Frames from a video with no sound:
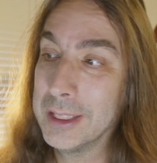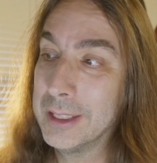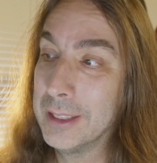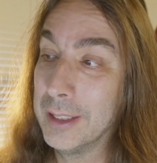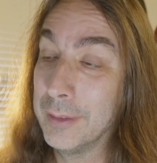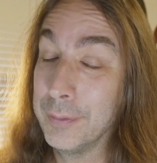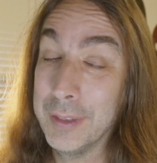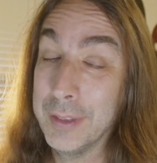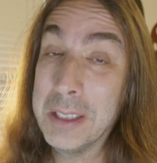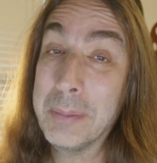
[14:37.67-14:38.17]

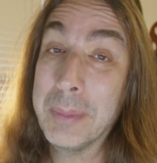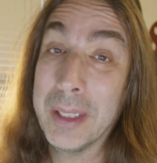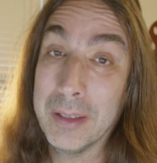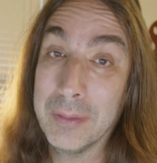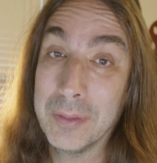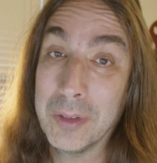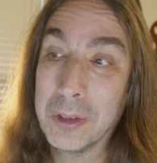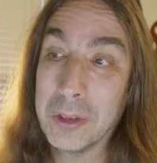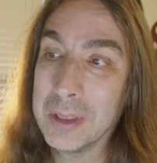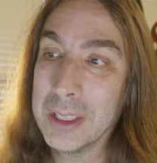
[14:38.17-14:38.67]
female
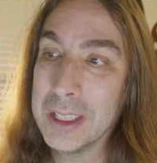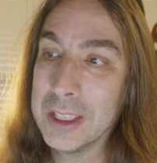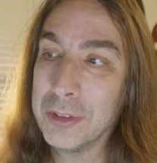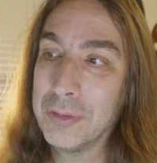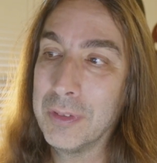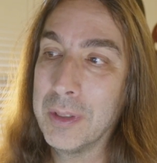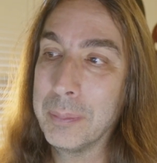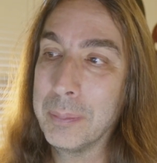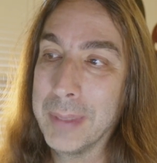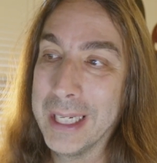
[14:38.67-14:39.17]
vocalist
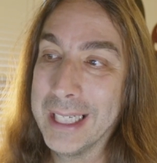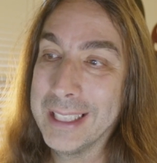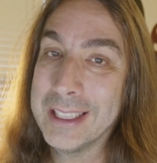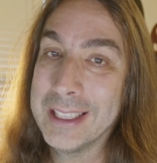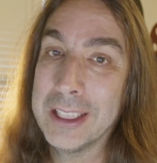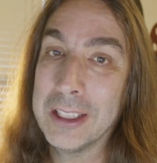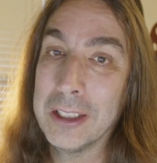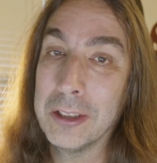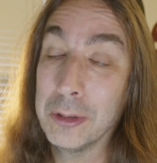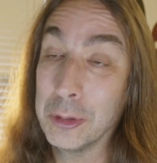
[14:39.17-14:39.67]
from
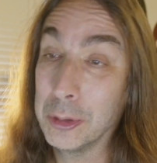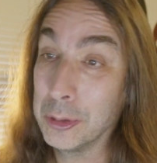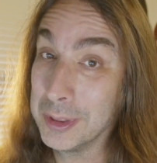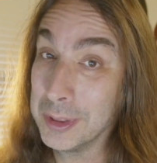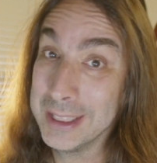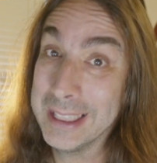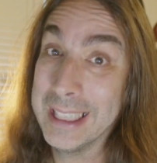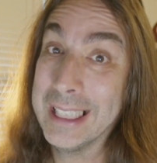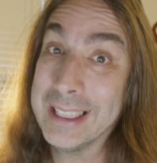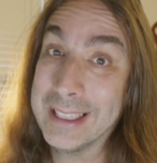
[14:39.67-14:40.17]
Mexico who
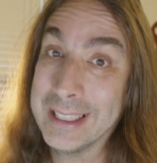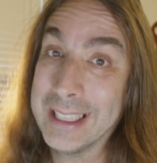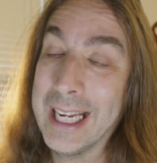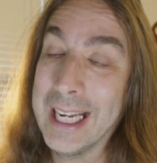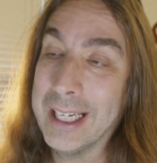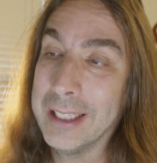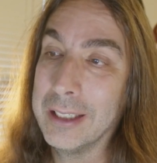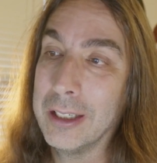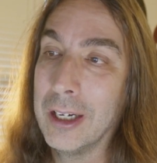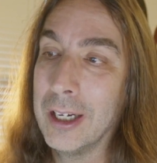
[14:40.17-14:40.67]
sings
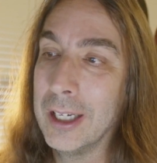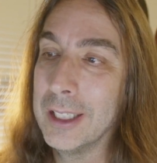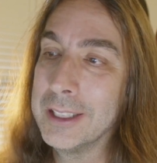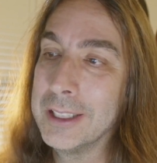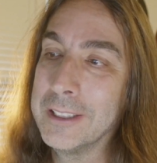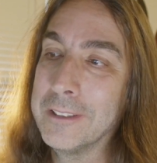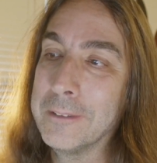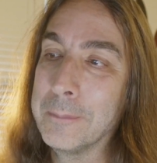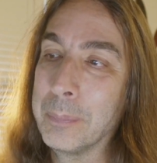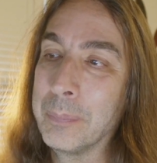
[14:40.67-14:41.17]
that
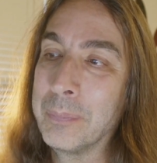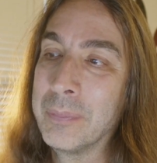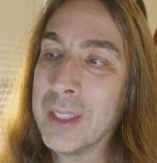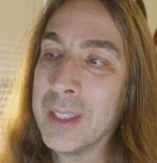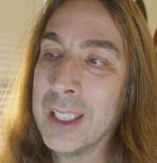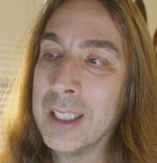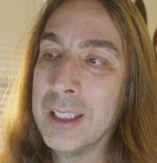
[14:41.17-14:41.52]
awesome